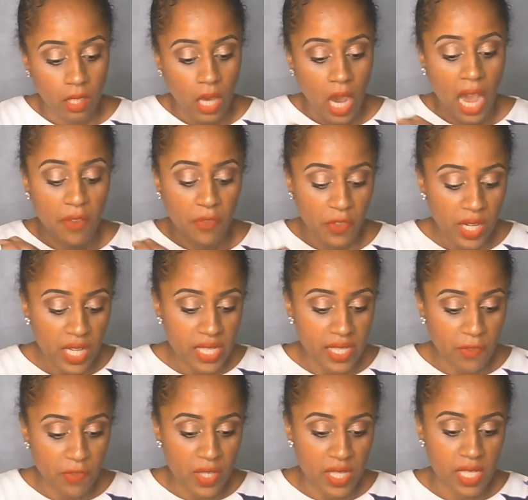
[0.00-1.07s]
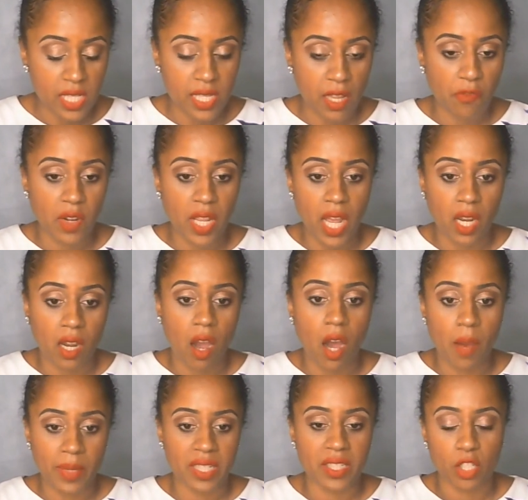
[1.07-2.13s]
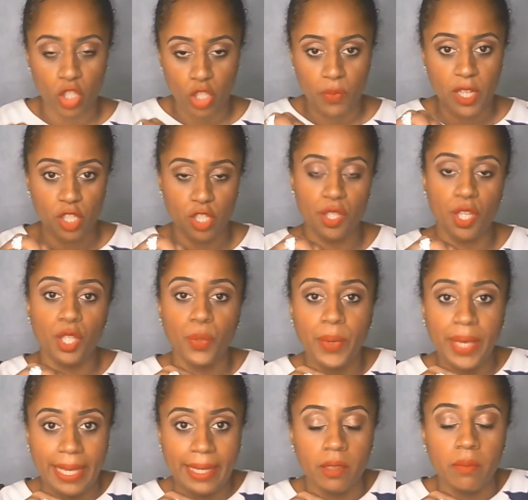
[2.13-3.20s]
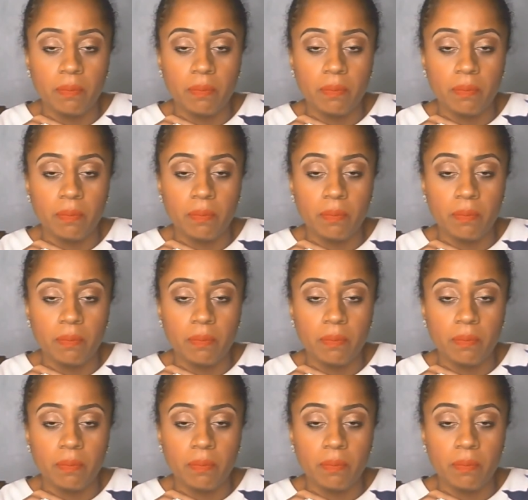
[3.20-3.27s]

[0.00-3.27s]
I feel as if this is definitely a karmic situation that you were in